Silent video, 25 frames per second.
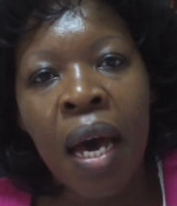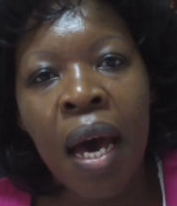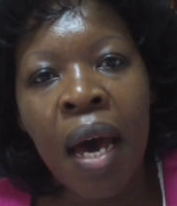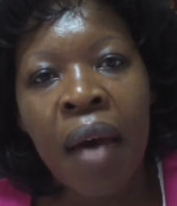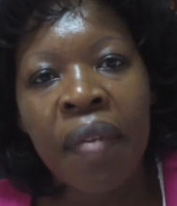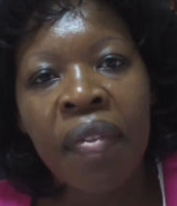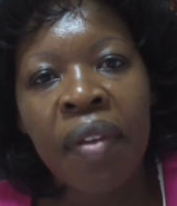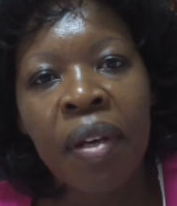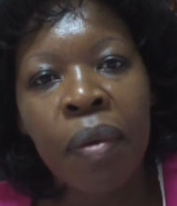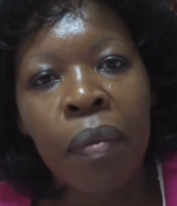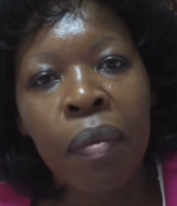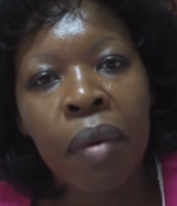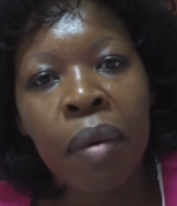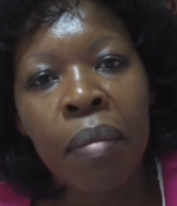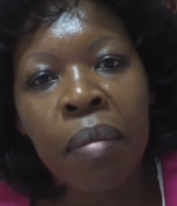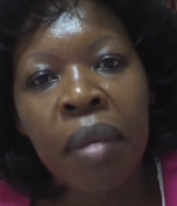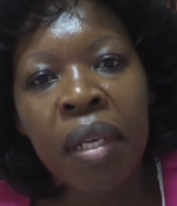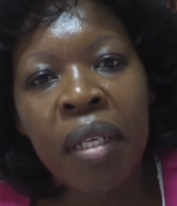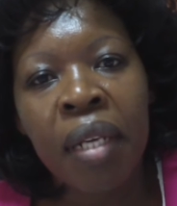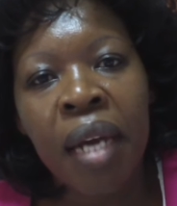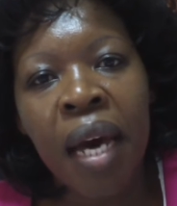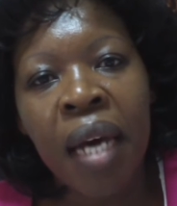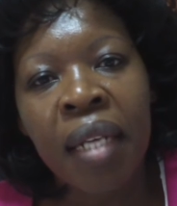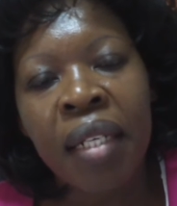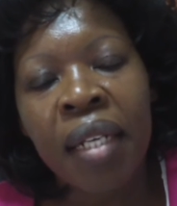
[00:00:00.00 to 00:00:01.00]
and that
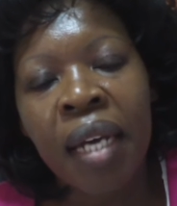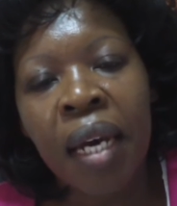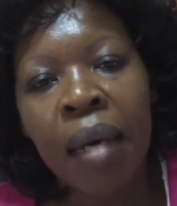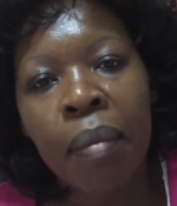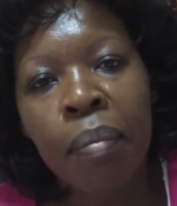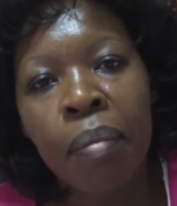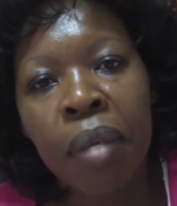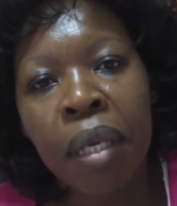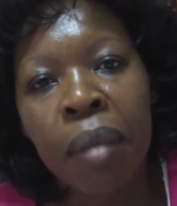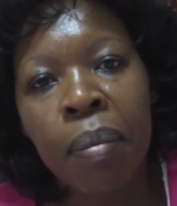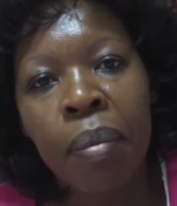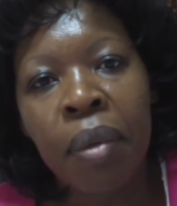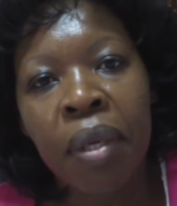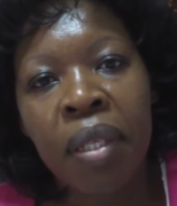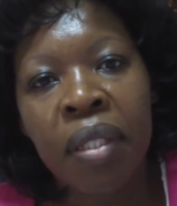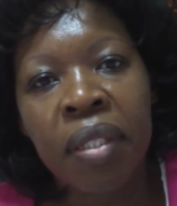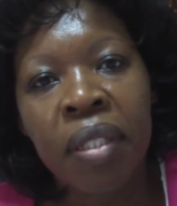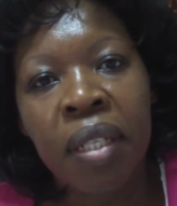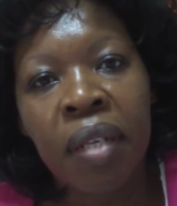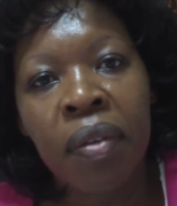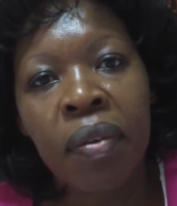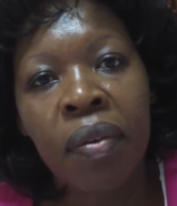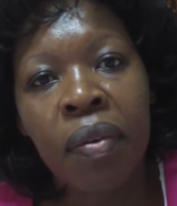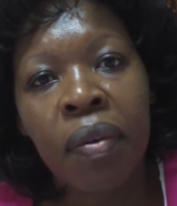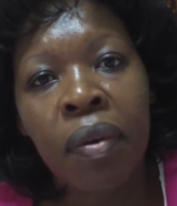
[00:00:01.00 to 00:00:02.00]
women and young people in
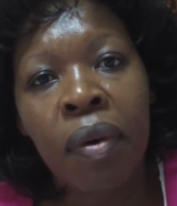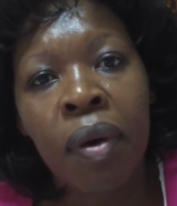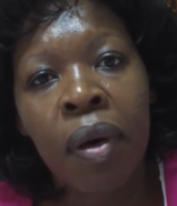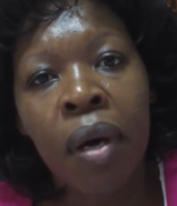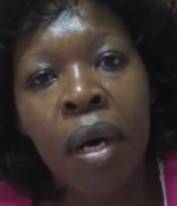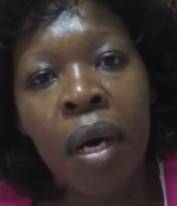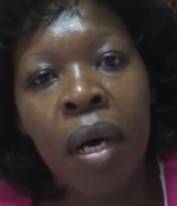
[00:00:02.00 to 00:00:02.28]
general